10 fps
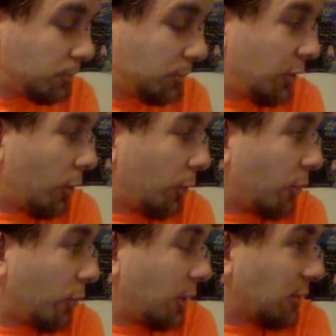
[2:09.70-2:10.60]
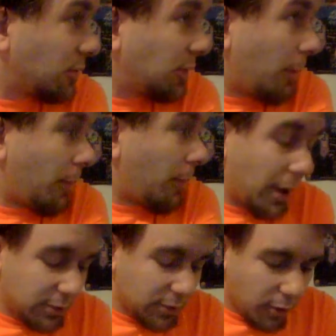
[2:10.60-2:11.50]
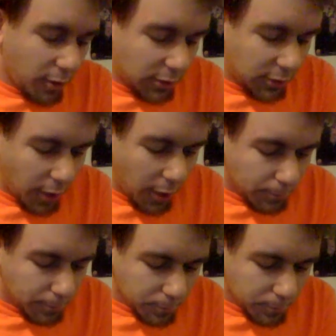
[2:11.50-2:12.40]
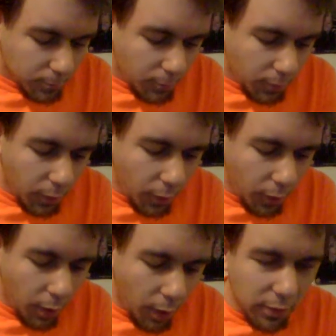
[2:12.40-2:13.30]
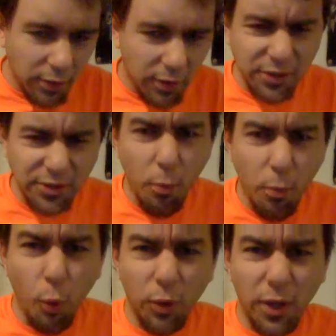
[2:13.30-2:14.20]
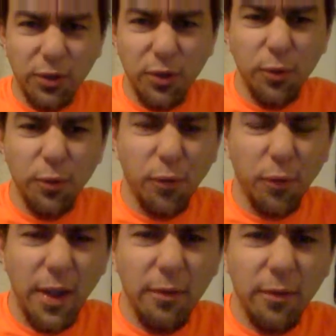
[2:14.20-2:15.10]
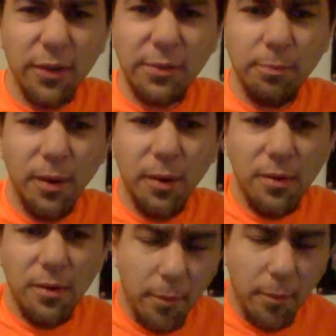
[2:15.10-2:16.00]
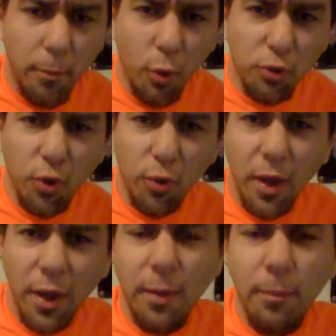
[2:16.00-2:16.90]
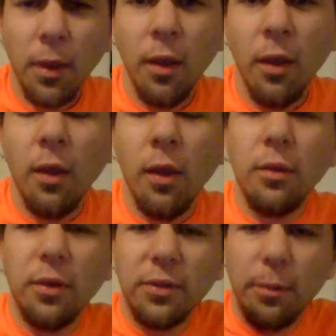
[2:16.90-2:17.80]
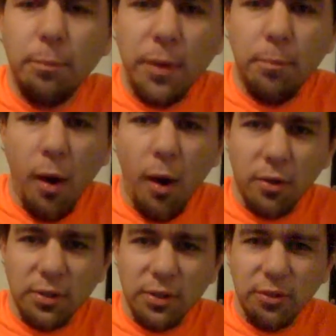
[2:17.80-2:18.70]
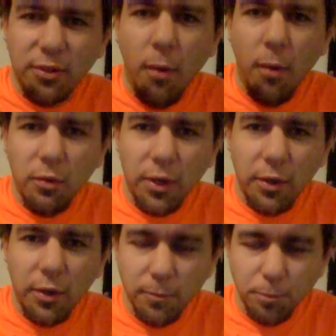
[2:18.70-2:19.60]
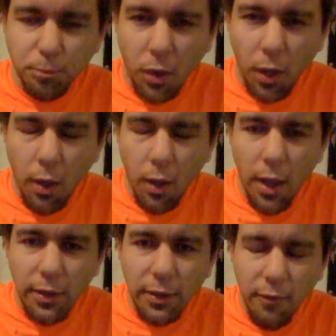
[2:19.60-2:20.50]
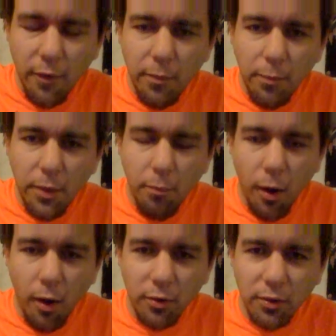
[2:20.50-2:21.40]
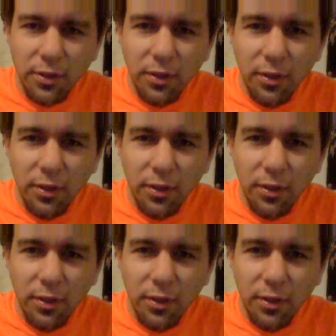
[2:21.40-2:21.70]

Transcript: you know, don't get my hands on all the time. There's more than two flavors, but from the Mojo lineup, there's the big bottles. They're malt liquor. And the very big bottles